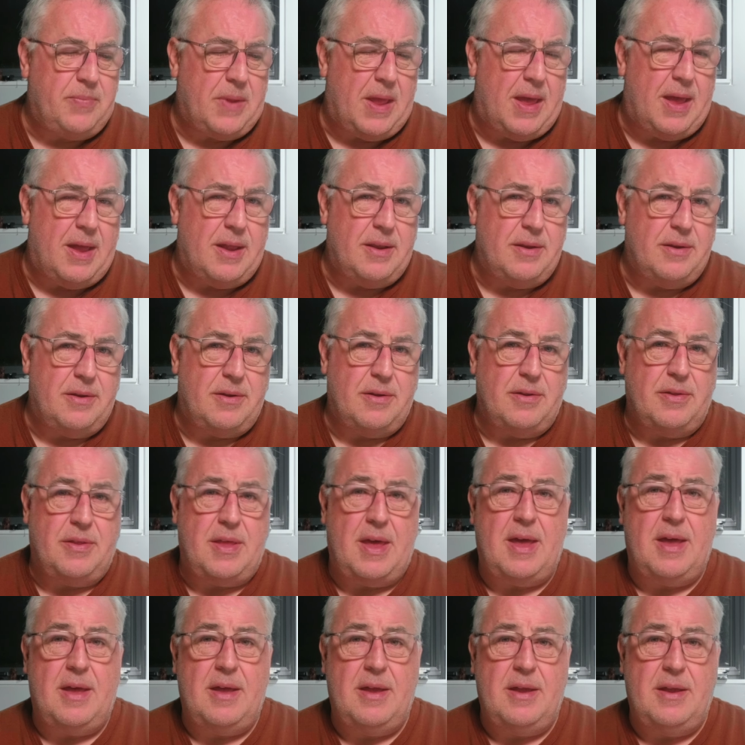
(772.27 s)
And
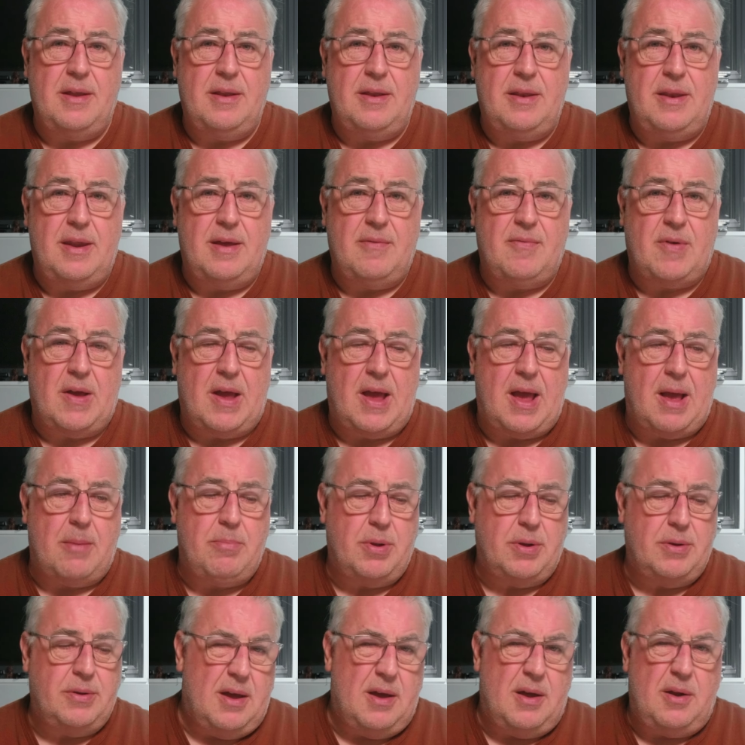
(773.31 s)
that never
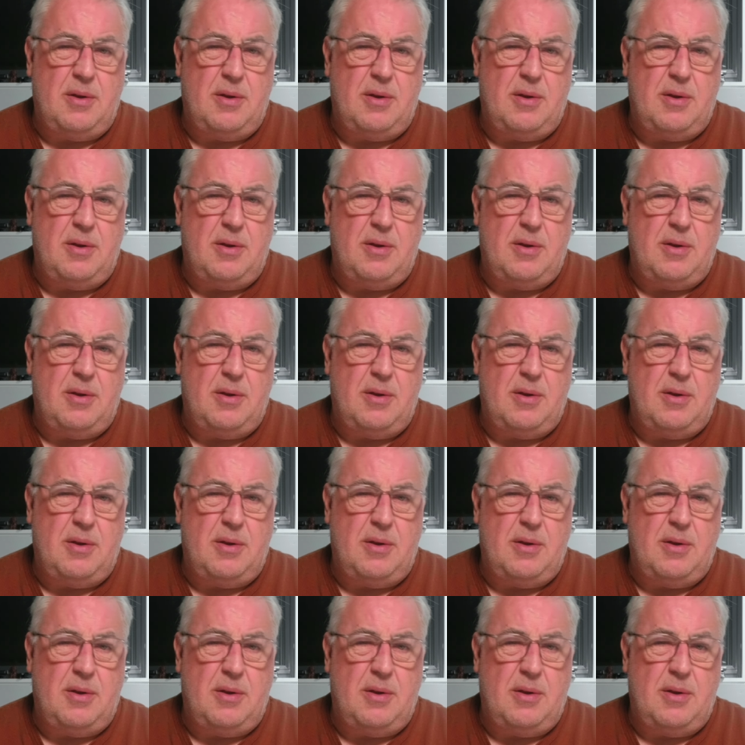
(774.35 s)
happened.